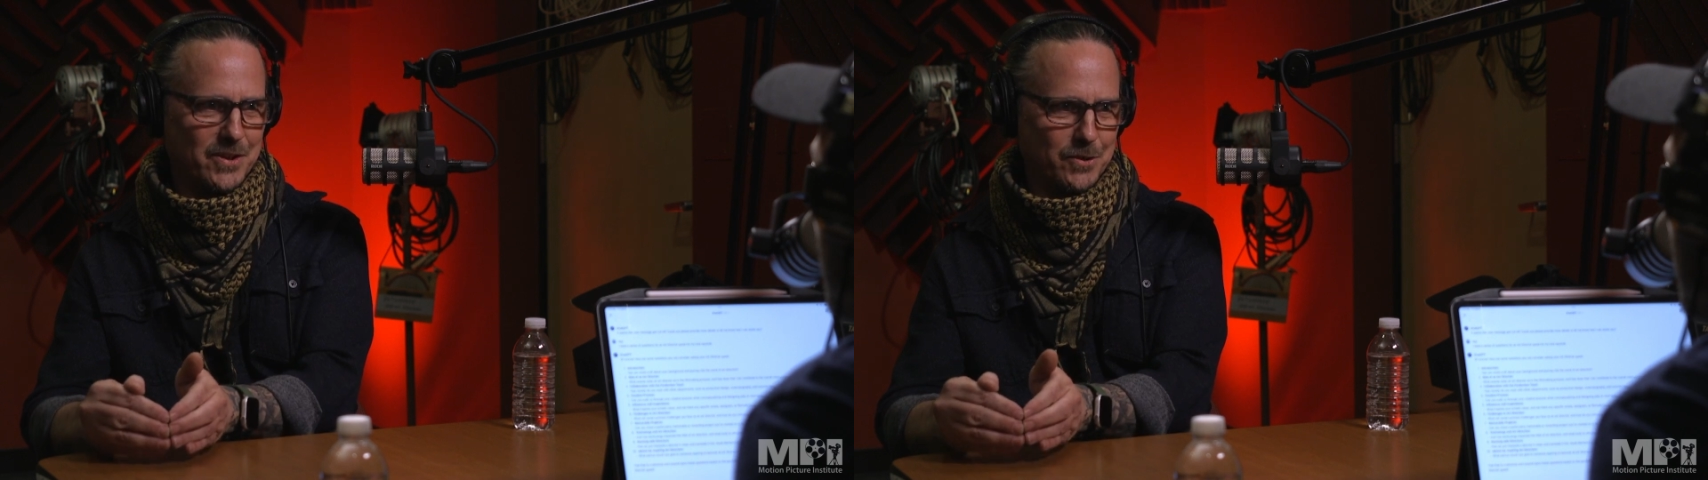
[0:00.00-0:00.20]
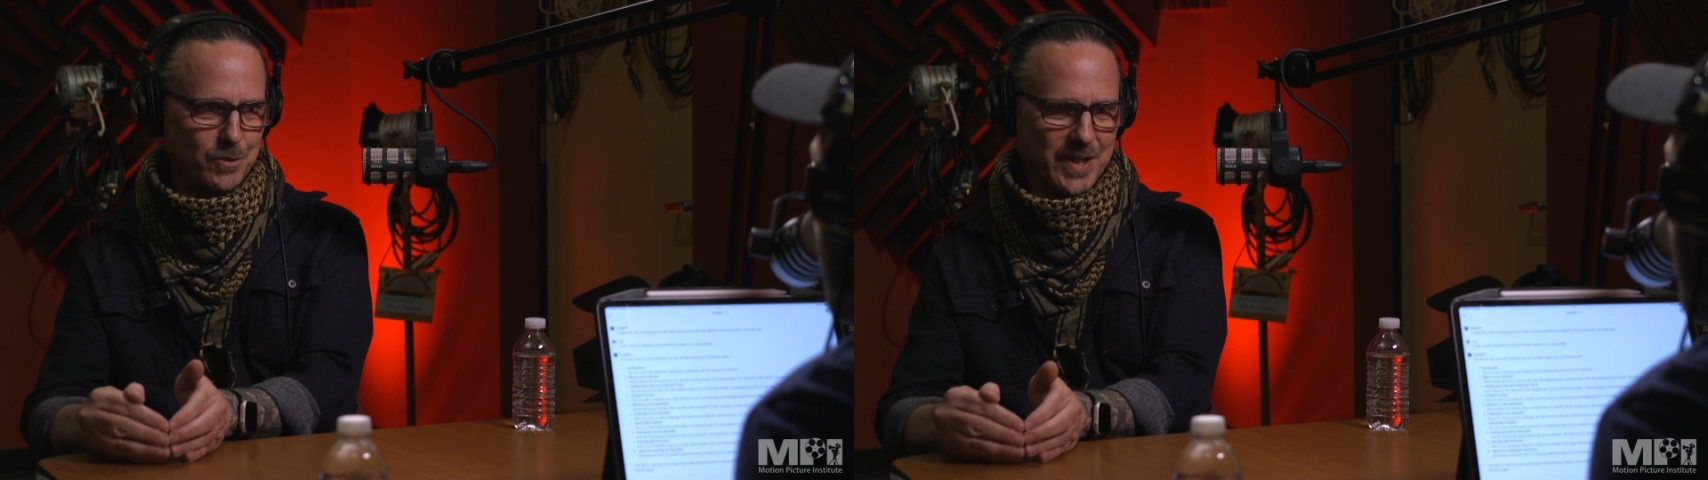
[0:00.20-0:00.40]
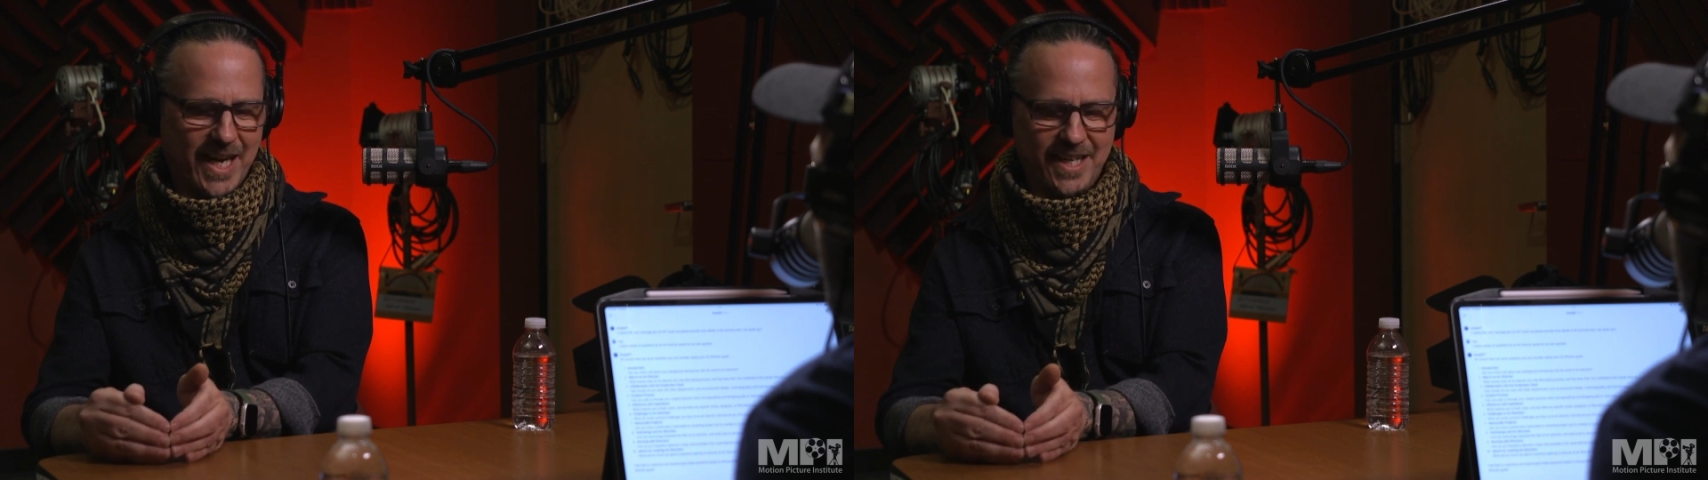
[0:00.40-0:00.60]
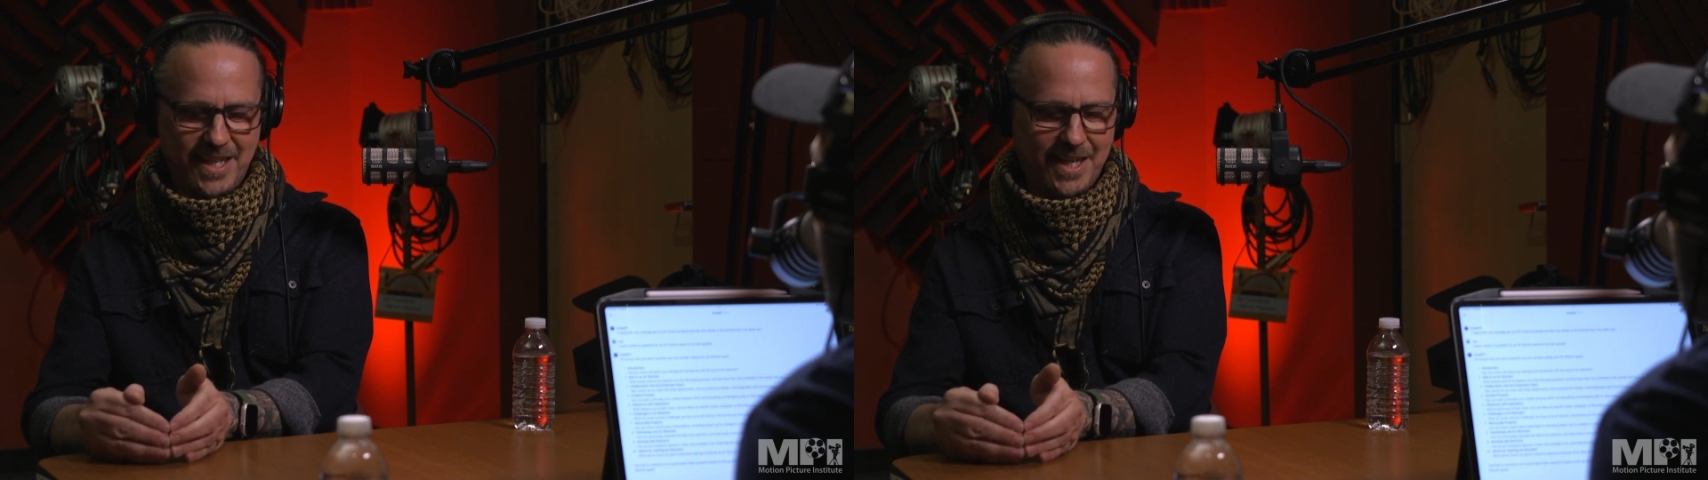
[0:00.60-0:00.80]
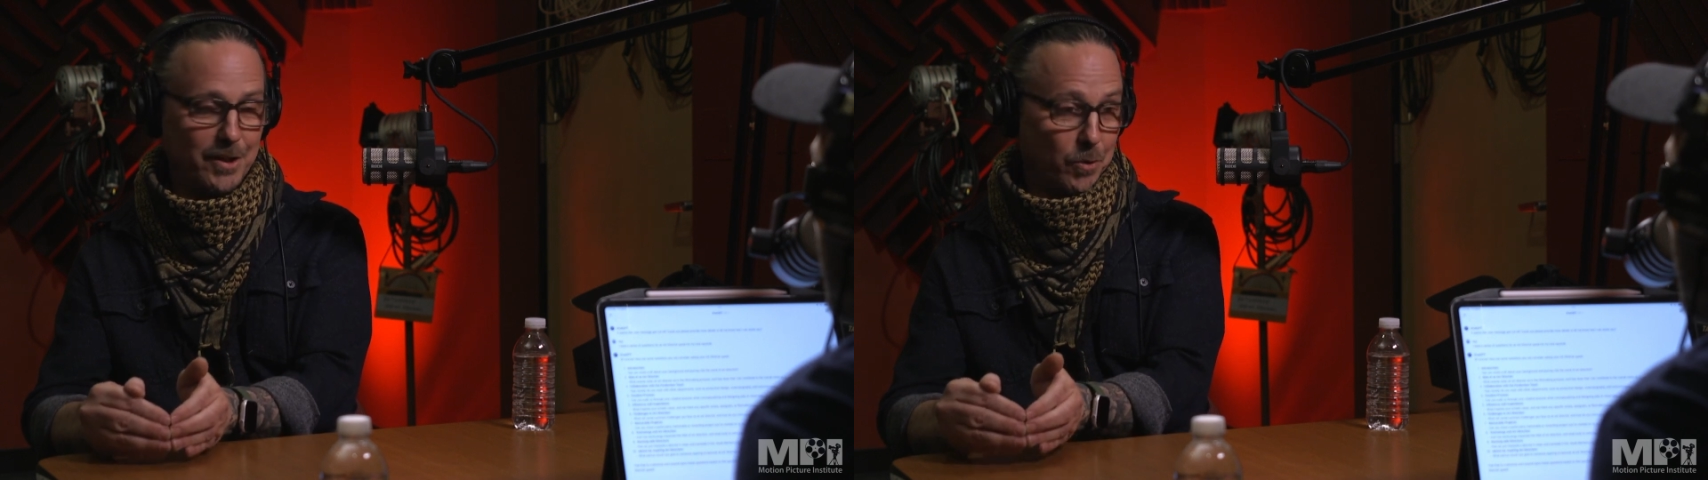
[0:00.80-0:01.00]
create
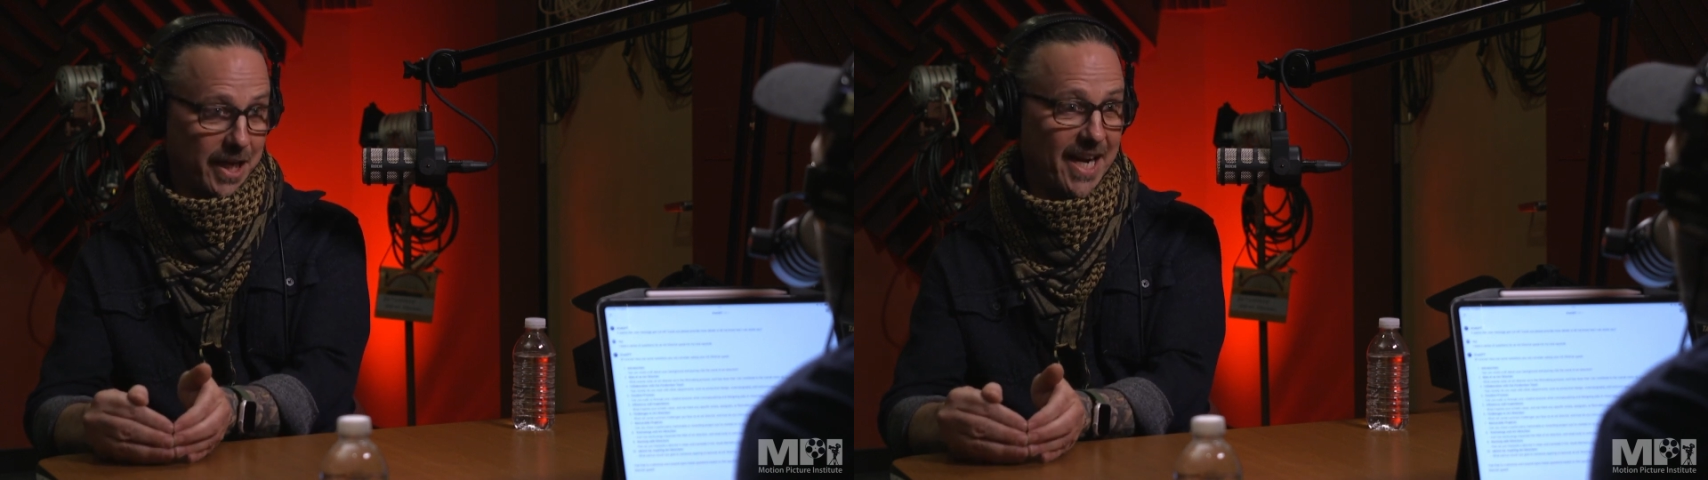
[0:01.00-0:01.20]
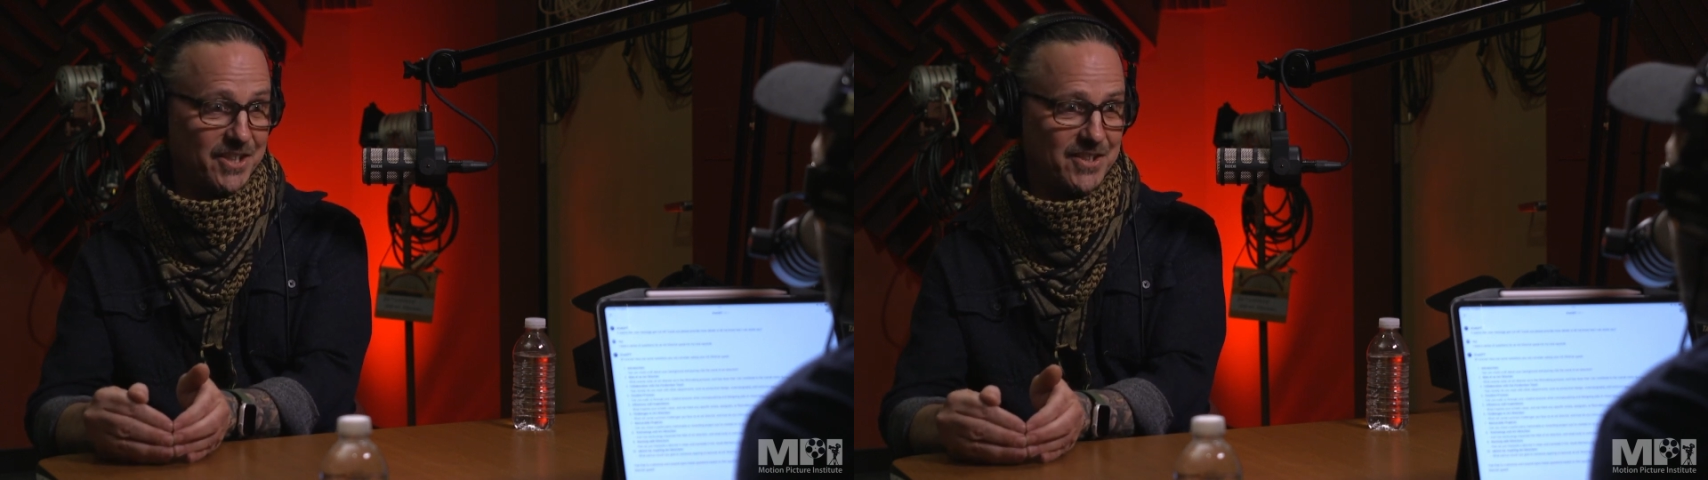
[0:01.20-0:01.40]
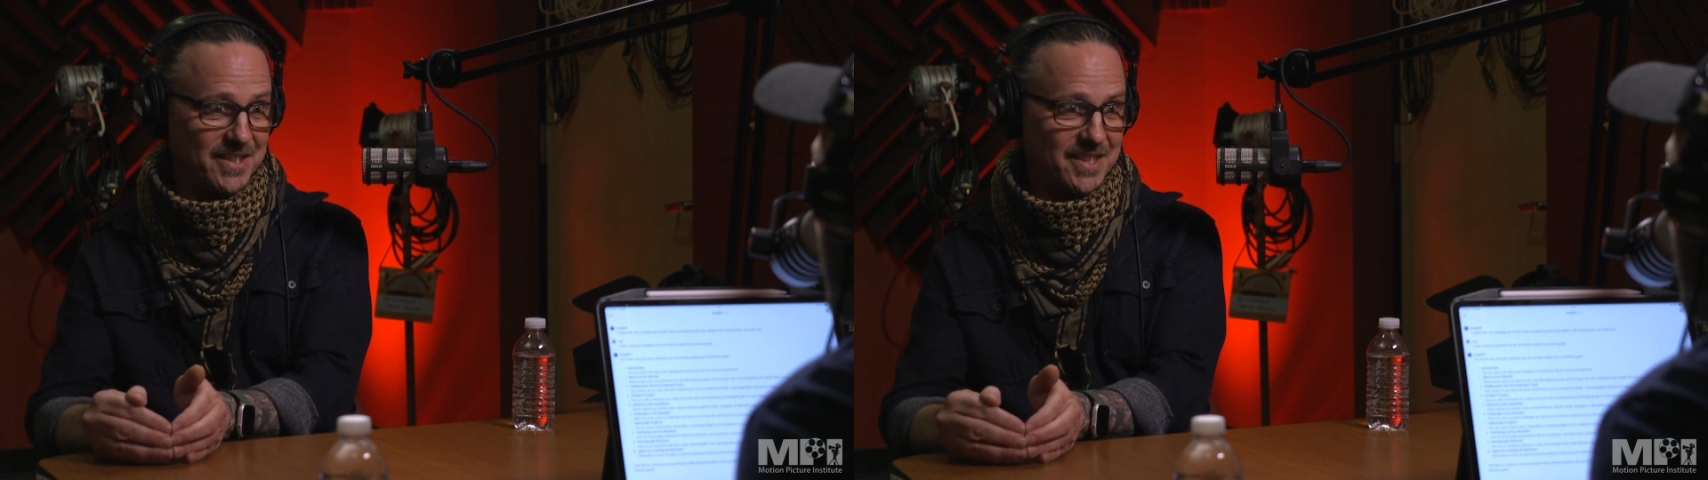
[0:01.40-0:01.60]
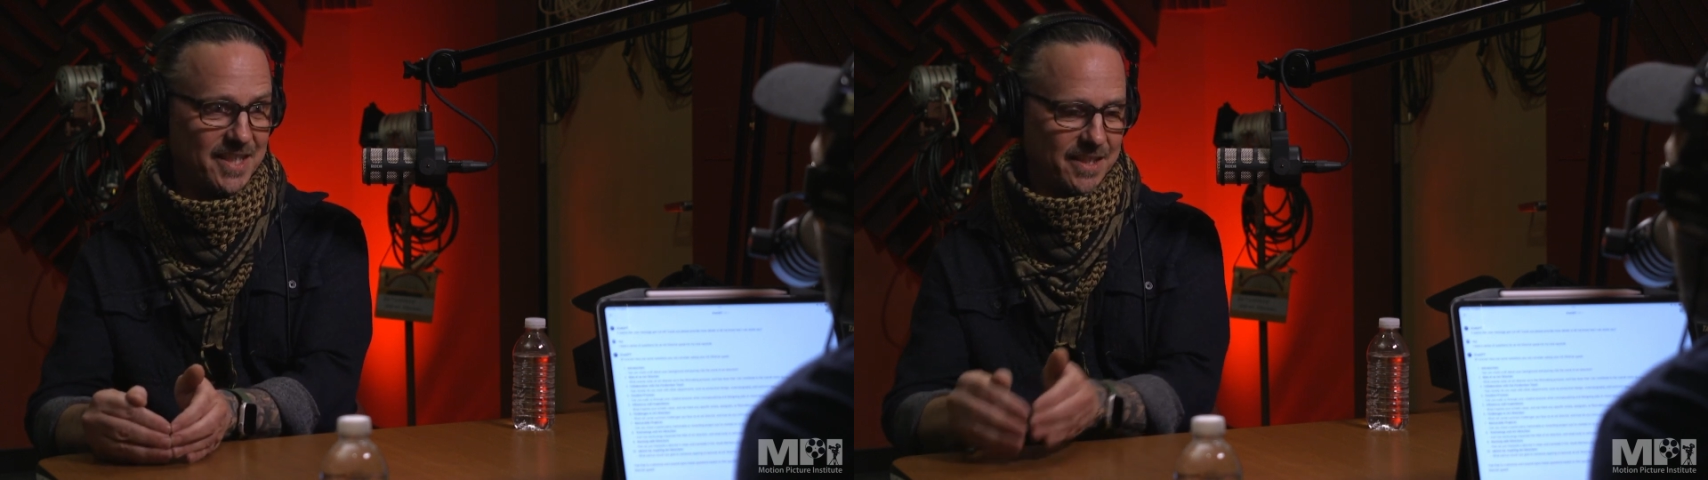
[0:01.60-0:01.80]
a location